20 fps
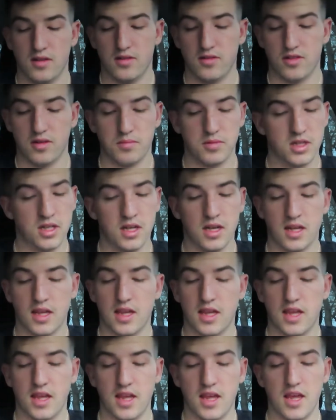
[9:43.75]
So I'm just gonna
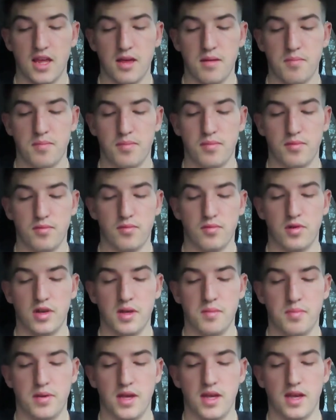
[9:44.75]
keep
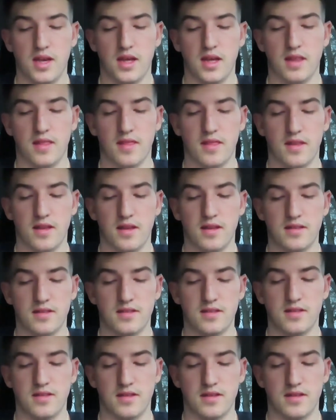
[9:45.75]
repeating these.